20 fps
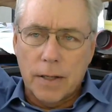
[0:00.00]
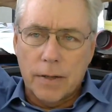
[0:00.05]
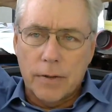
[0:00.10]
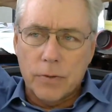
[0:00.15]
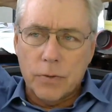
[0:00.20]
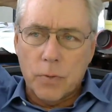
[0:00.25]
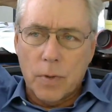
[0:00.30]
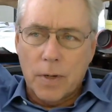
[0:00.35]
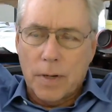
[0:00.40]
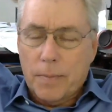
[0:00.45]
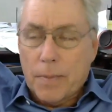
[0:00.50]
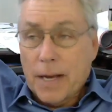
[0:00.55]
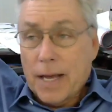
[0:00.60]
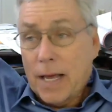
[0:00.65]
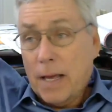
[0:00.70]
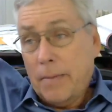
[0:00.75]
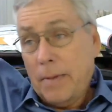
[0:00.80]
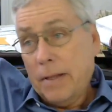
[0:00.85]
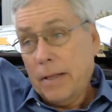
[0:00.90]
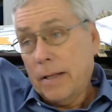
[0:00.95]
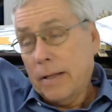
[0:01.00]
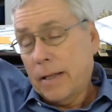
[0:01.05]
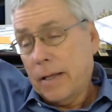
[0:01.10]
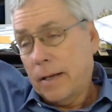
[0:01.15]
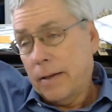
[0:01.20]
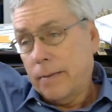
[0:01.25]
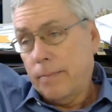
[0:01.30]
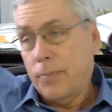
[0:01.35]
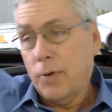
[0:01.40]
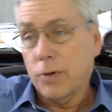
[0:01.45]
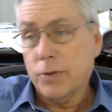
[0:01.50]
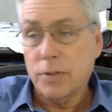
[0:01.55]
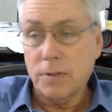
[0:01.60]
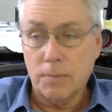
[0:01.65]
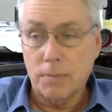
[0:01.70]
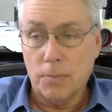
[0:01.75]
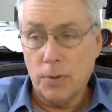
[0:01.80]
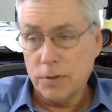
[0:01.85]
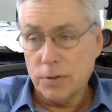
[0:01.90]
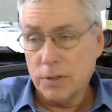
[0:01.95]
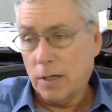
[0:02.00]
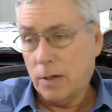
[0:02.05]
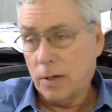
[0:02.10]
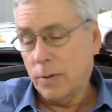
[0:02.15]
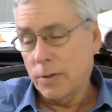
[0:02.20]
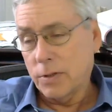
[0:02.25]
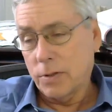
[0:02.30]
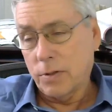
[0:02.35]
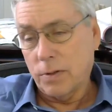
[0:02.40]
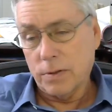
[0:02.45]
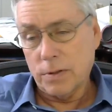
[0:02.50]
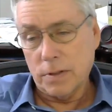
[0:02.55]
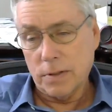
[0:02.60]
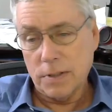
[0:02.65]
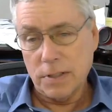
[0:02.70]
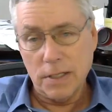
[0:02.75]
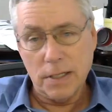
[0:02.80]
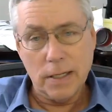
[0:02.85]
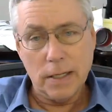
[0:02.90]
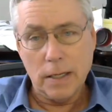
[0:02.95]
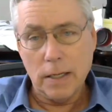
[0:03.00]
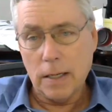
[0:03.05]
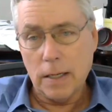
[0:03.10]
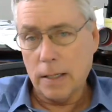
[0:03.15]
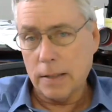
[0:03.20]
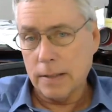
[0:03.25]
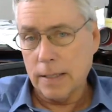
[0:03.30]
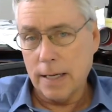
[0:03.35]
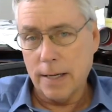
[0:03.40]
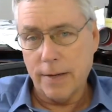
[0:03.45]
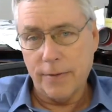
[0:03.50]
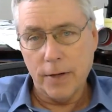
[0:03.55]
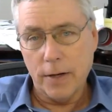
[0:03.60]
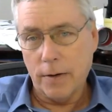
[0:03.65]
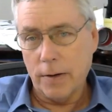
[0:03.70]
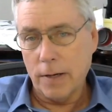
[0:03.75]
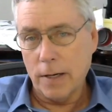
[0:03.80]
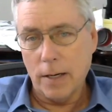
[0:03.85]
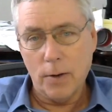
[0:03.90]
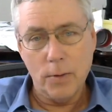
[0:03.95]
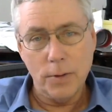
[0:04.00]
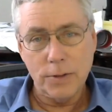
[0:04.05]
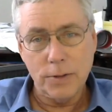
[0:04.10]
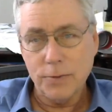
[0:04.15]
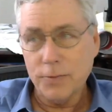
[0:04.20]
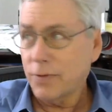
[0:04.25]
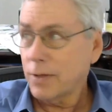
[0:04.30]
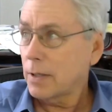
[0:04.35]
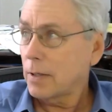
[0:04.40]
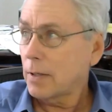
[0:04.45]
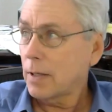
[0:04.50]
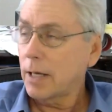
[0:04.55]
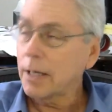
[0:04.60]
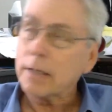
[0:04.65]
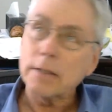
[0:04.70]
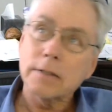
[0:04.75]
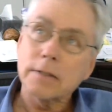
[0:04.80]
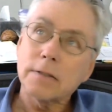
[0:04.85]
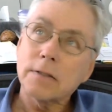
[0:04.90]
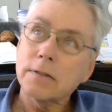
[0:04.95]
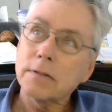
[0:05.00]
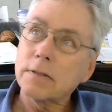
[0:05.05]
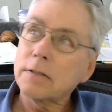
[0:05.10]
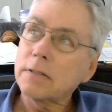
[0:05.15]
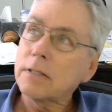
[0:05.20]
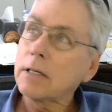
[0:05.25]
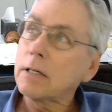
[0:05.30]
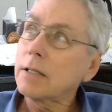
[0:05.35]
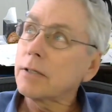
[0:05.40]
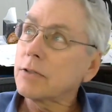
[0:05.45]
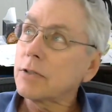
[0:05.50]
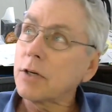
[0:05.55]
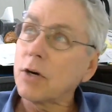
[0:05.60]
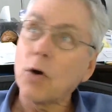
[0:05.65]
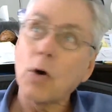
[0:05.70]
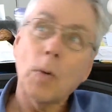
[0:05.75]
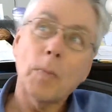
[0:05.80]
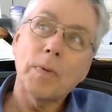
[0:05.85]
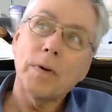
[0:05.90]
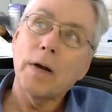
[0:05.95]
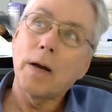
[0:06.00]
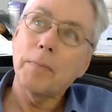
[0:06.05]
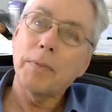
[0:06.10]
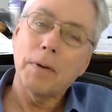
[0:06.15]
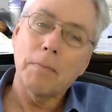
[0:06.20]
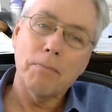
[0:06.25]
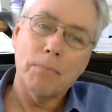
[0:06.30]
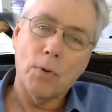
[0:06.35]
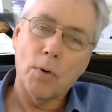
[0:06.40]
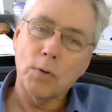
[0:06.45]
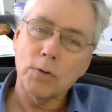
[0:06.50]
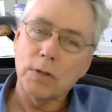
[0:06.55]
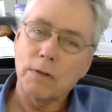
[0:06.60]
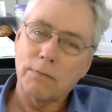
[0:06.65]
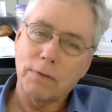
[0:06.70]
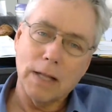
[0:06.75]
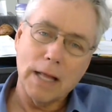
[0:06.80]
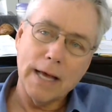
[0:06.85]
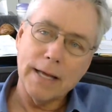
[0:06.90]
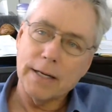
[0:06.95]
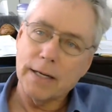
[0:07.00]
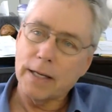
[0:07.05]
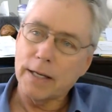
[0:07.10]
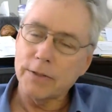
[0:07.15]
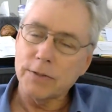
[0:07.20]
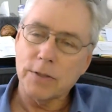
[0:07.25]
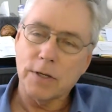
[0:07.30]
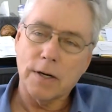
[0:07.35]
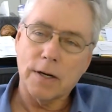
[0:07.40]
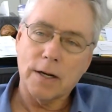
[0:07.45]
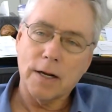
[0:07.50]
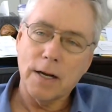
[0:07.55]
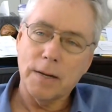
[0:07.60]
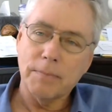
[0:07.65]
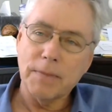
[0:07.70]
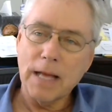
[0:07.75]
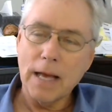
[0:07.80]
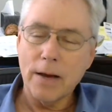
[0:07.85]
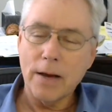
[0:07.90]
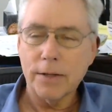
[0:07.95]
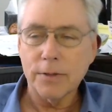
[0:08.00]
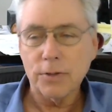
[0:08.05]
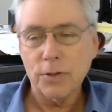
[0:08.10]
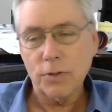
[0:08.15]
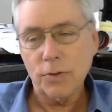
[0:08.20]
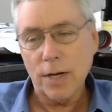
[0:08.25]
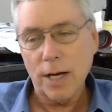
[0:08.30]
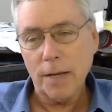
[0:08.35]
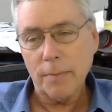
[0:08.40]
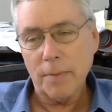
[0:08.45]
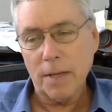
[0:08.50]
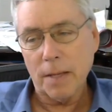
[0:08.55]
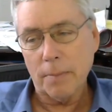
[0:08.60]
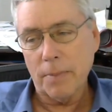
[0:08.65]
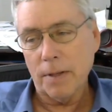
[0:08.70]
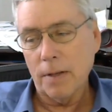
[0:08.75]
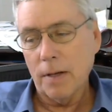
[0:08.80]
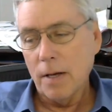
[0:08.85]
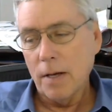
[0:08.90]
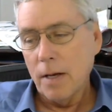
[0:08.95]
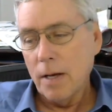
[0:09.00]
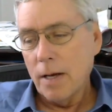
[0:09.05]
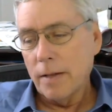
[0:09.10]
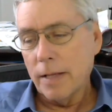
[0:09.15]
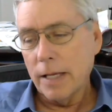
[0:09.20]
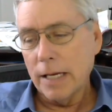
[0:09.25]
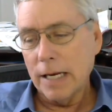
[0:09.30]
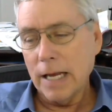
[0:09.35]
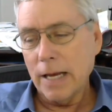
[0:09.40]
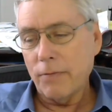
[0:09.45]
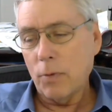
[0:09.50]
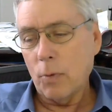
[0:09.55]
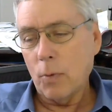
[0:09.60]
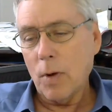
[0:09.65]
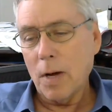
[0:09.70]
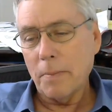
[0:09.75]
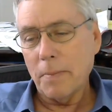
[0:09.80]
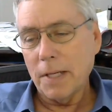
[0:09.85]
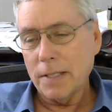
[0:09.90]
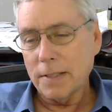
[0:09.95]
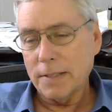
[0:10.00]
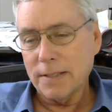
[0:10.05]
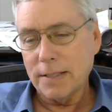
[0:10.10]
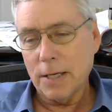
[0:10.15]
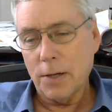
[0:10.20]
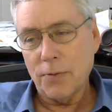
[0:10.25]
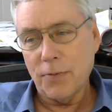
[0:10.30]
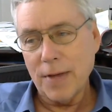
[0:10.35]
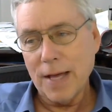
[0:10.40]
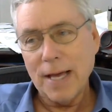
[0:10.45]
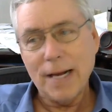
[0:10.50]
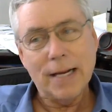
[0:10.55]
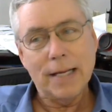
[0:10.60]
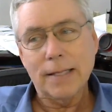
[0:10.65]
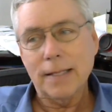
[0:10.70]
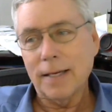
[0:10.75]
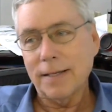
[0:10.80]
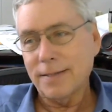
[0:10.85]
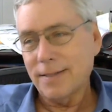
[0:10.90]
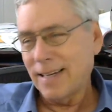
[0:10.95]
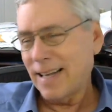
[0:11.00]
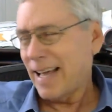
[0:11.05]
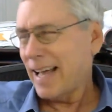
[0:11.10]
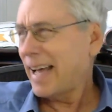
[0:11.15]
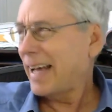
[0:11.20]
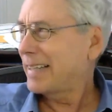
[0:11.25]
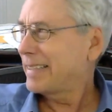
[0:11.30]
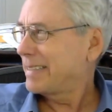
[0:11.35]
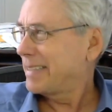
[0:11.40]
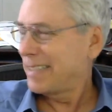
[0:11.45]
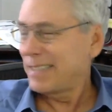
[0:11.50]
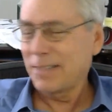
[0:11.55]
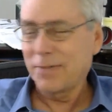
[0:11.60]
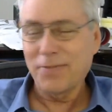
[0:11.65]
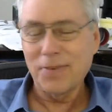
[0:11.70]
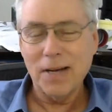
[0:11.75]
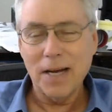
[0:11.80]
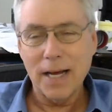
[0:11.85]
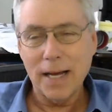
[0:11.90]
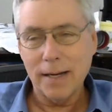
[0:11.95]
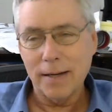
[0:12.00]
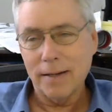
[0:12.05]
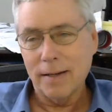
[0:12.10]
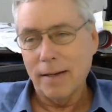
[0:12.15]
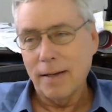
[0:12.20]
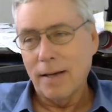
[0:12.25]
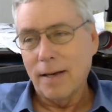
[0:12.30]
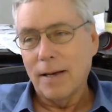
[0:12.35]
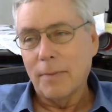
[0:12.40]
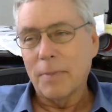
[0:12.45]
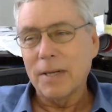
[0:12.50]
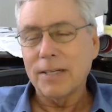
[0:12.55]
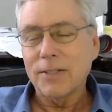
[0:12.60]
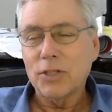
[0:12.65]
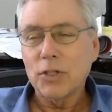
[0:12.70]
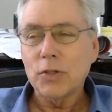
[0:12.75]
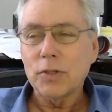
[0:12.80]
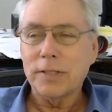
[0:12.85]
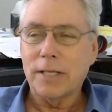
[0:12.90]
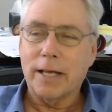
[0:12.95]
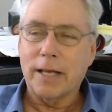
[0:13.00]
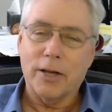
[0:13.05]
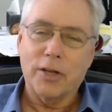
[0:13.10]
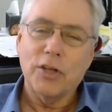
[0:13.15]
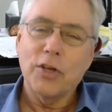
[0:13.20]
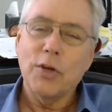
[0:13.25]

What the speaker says: there's one in Miami that Books and Books I always do as a synagogue down there, and I always feel like the ceiling's going to open up and a bolt of lightning is going to come down and strike me. But they never want me to self-edit. They said, it's fine. But it's usually like a